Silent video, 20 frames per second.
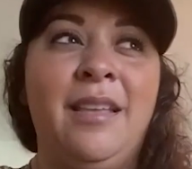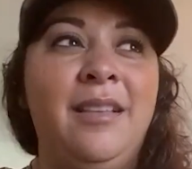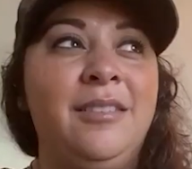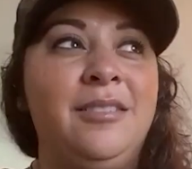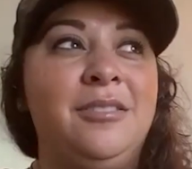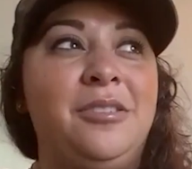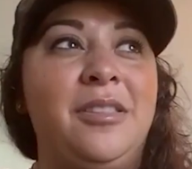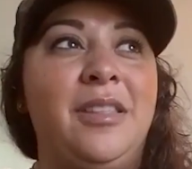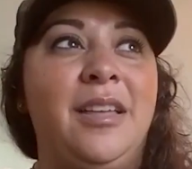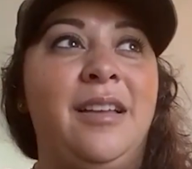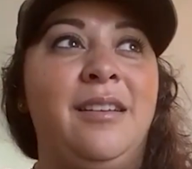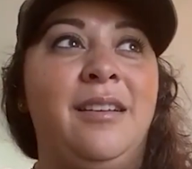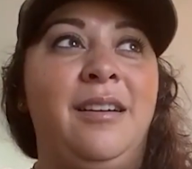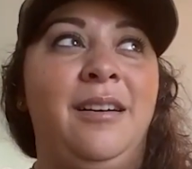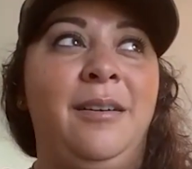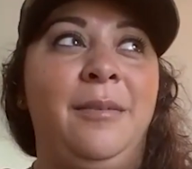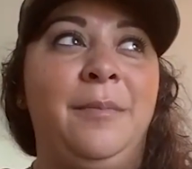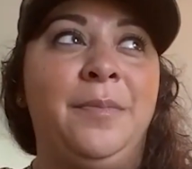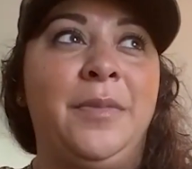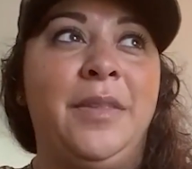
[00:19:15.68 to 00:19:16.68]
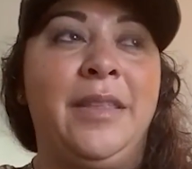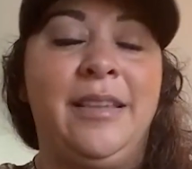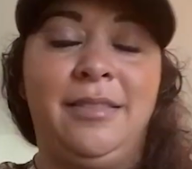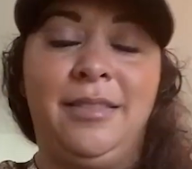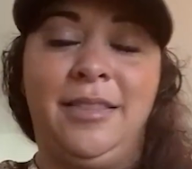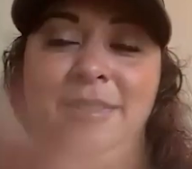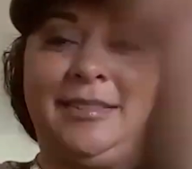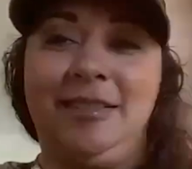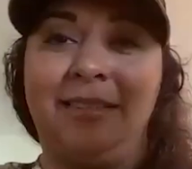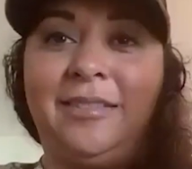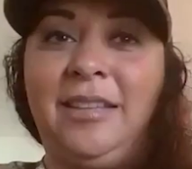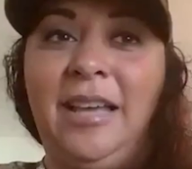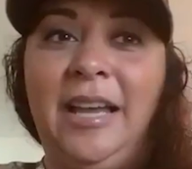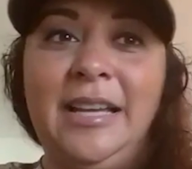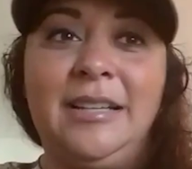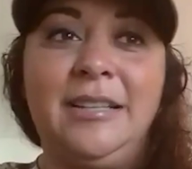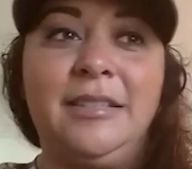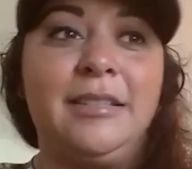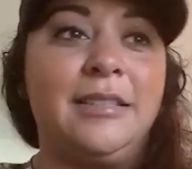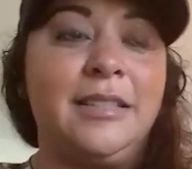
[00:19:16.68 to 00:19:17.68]
So then like the
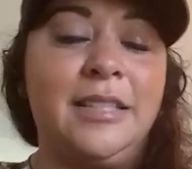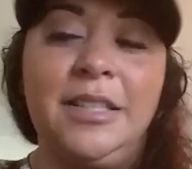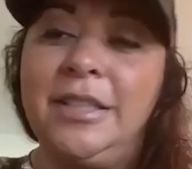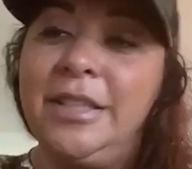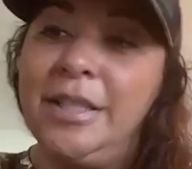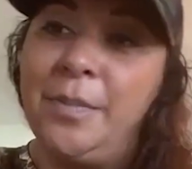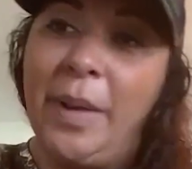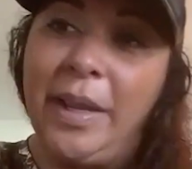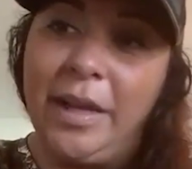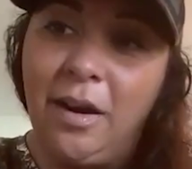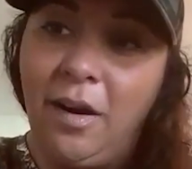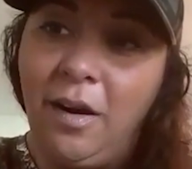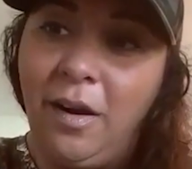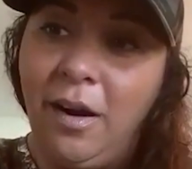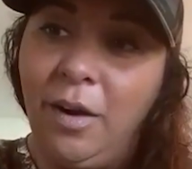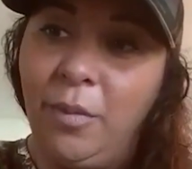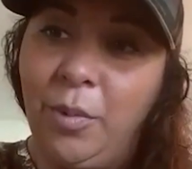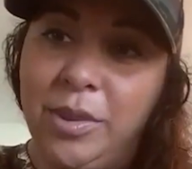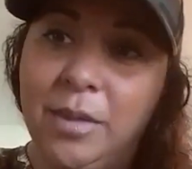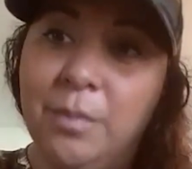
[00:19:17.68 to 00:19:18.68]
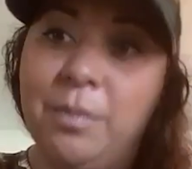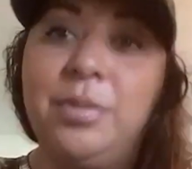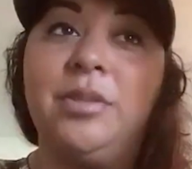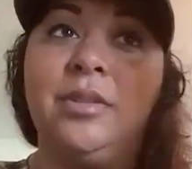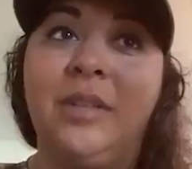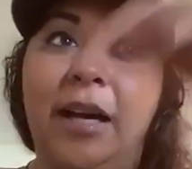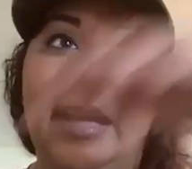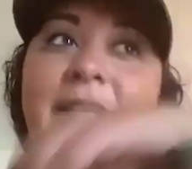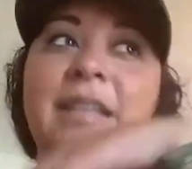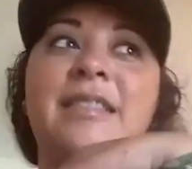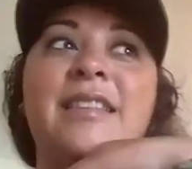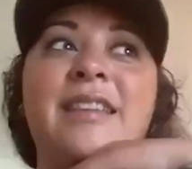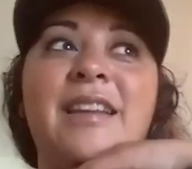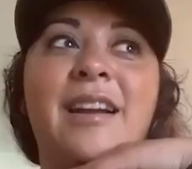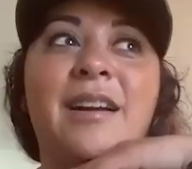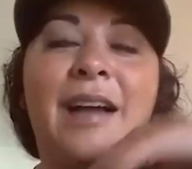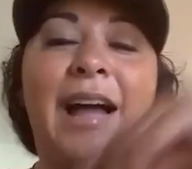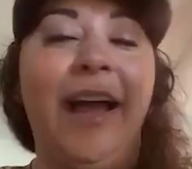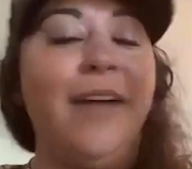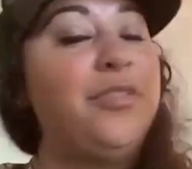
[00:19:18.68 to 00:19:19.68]
sled is still in my car with the blood in
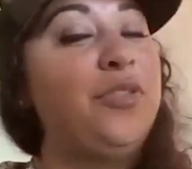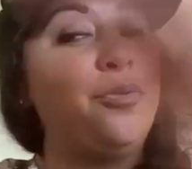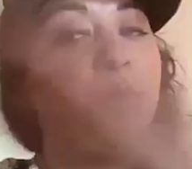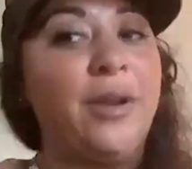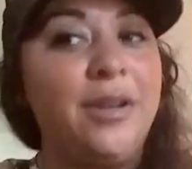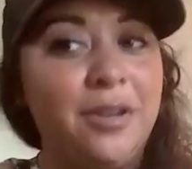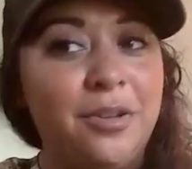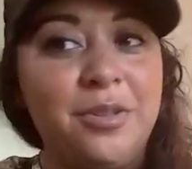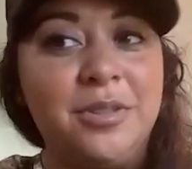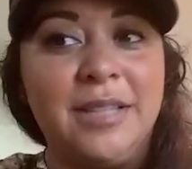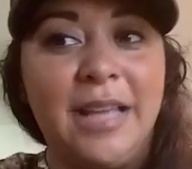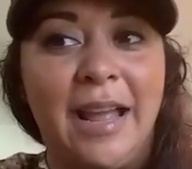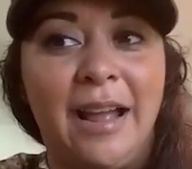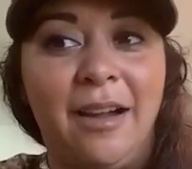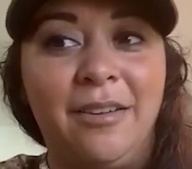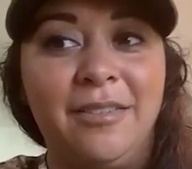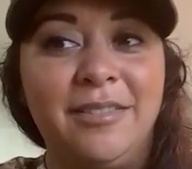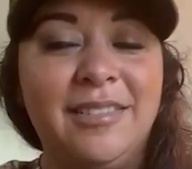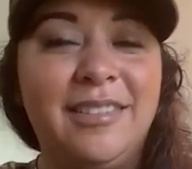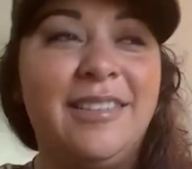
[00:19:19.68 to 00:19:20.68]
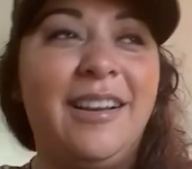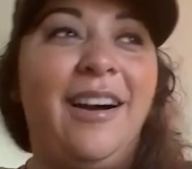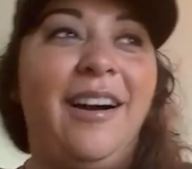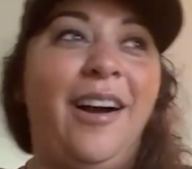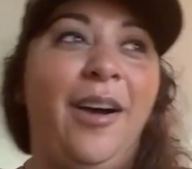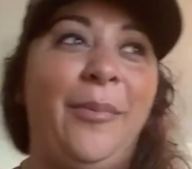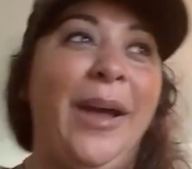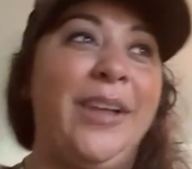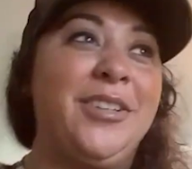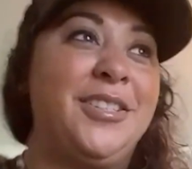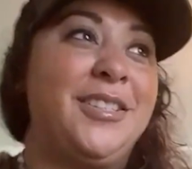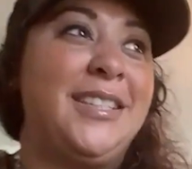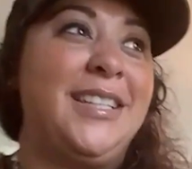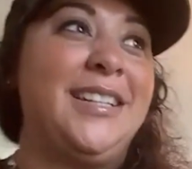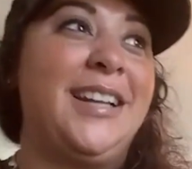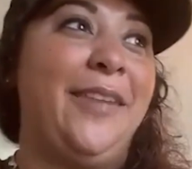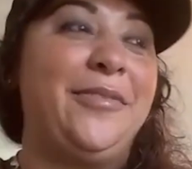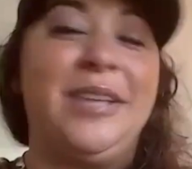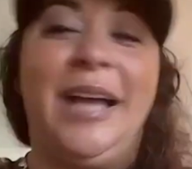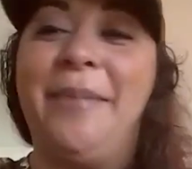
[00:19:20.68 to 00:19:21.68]
there. I have the windows down. I just
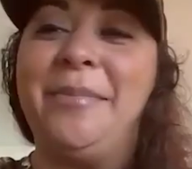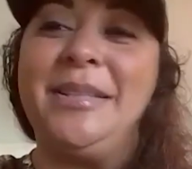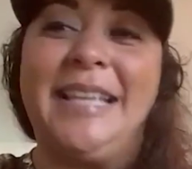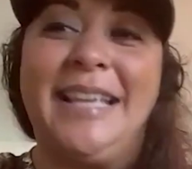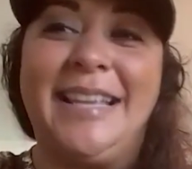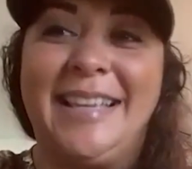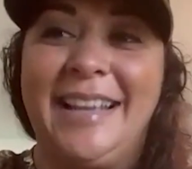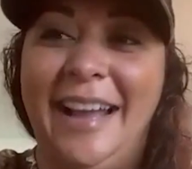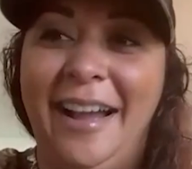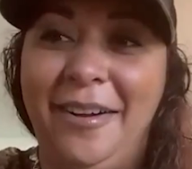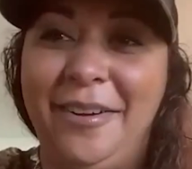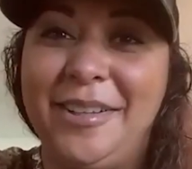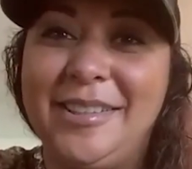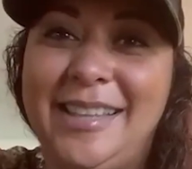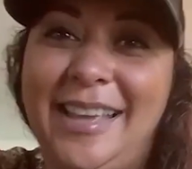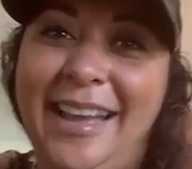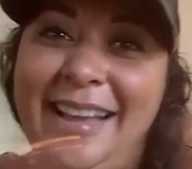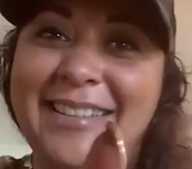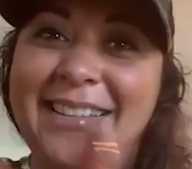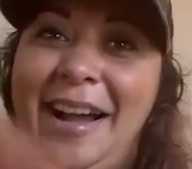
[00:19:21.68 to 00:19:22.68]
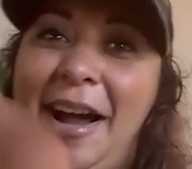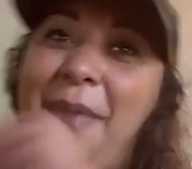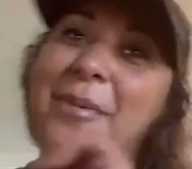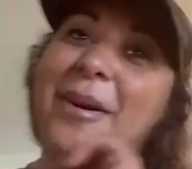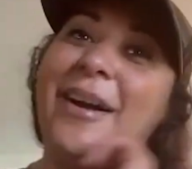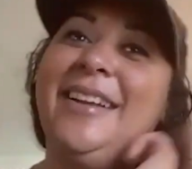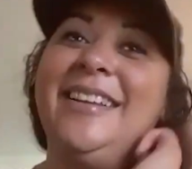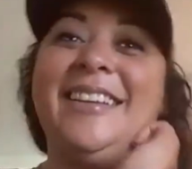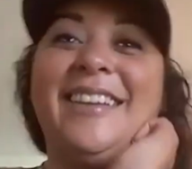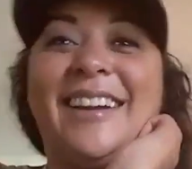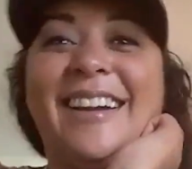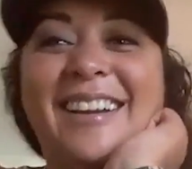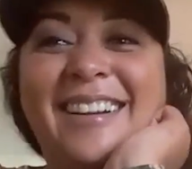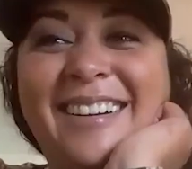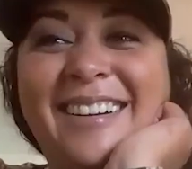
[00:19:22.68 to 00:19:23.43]
didn't have time to take it out, so I had to hop on here.